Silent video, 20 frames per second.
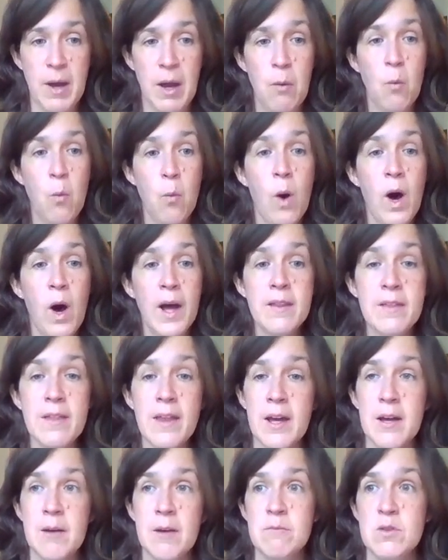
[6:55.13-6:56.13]
I want
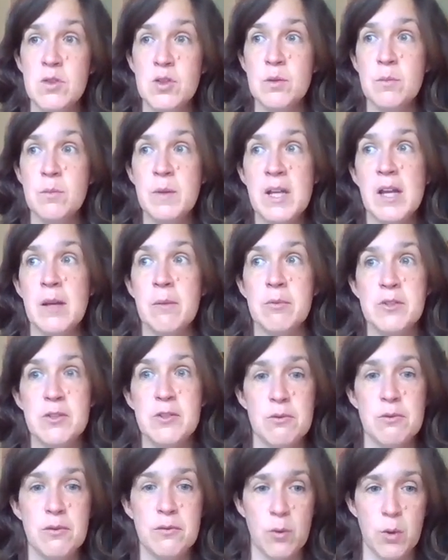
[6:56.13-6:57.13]
them to be able
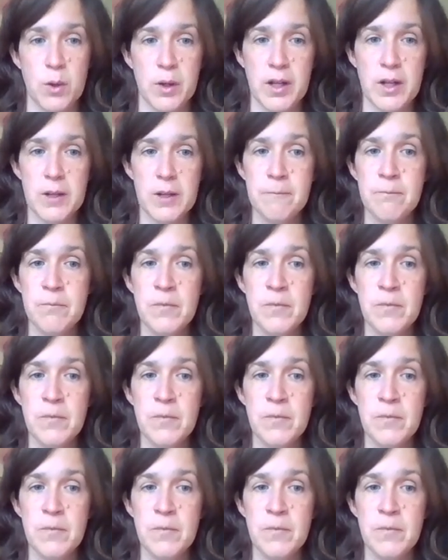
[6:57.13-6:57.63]
to afford it.